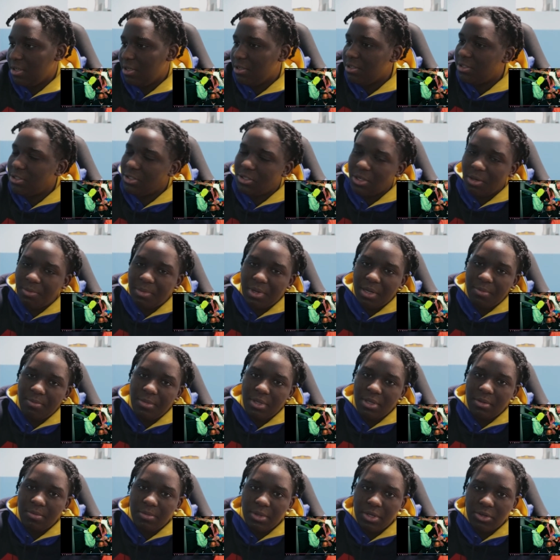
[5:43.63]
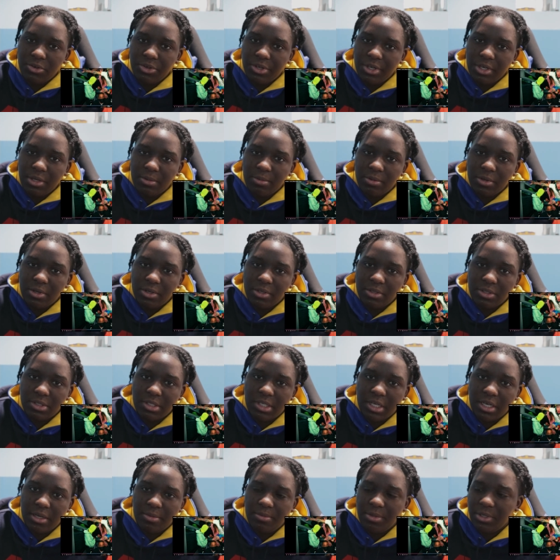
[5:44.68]
Is he talking about Meek Mill here, bro?
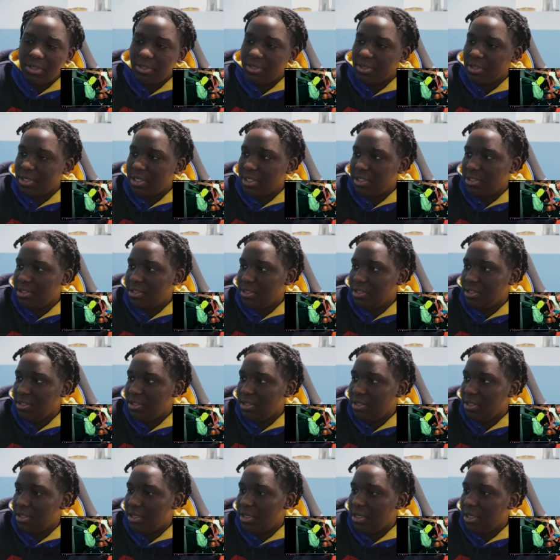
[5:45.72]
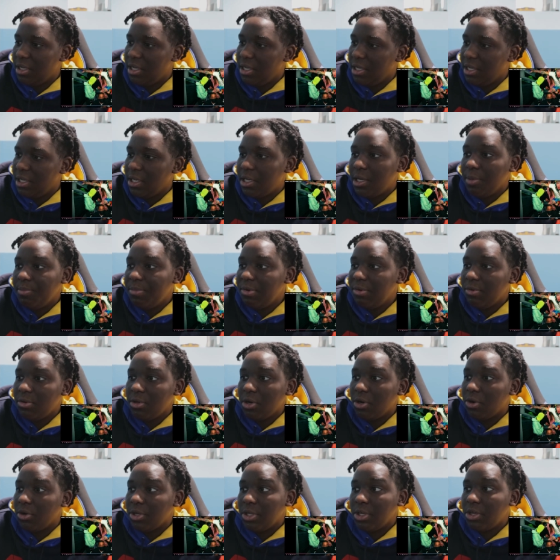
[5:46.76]
That'd be crazy. He could be,
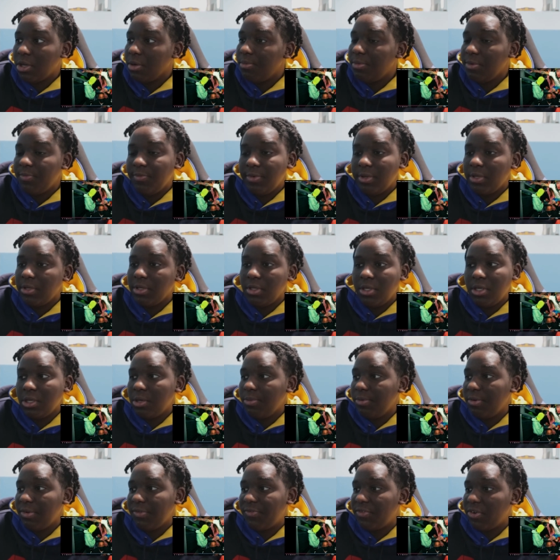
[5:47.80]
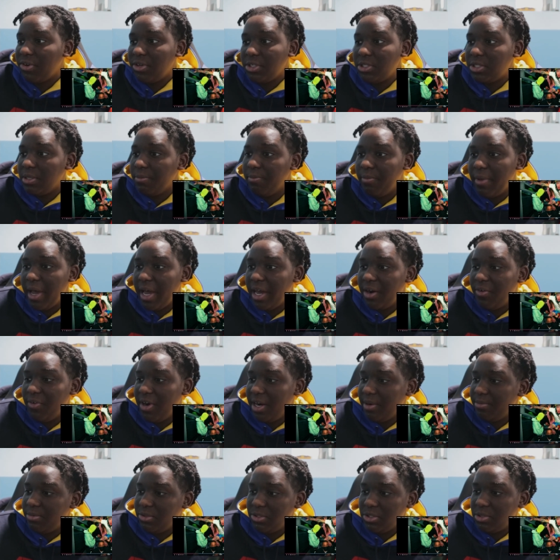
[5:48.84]
yo, he could be referring to mad
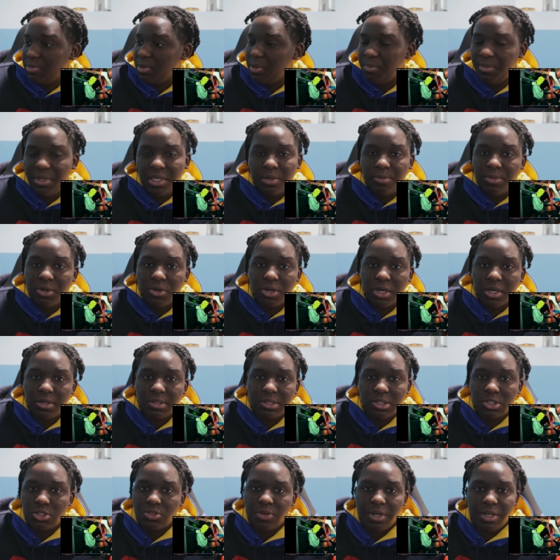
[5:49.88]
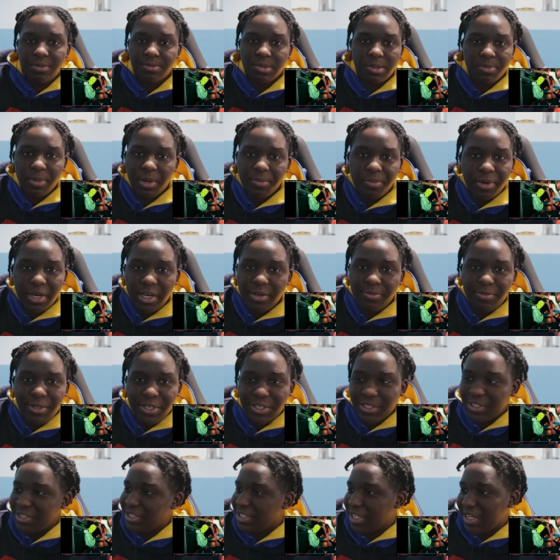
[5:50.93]
rappers, but Meek Mill comes straight up to my mind
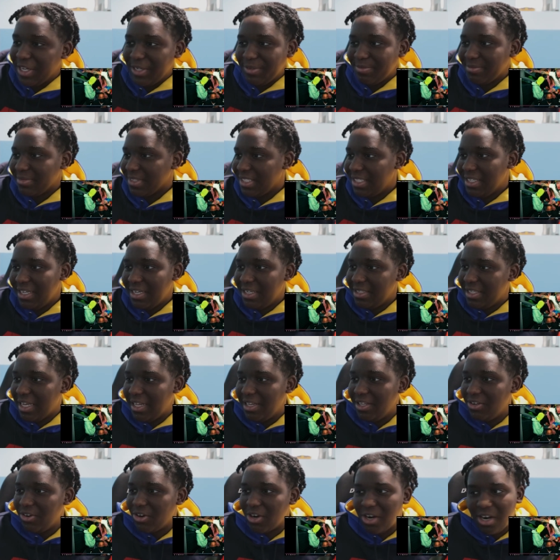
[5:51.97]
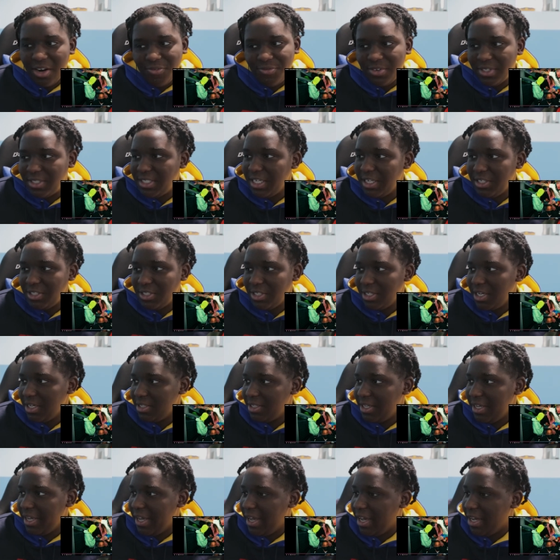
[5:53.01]
because, like, that little confrontation that
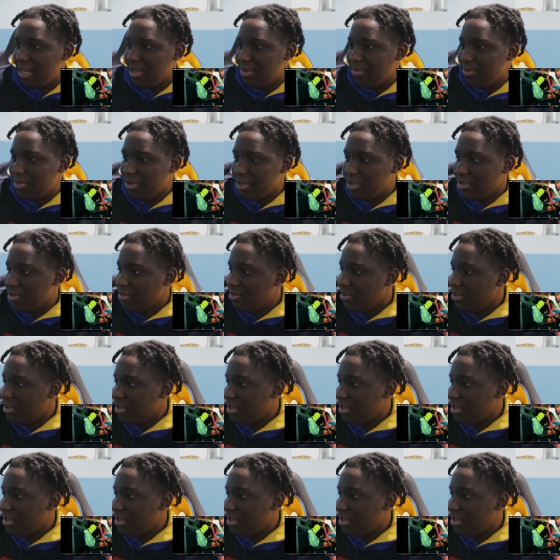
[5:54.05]
they had, bro.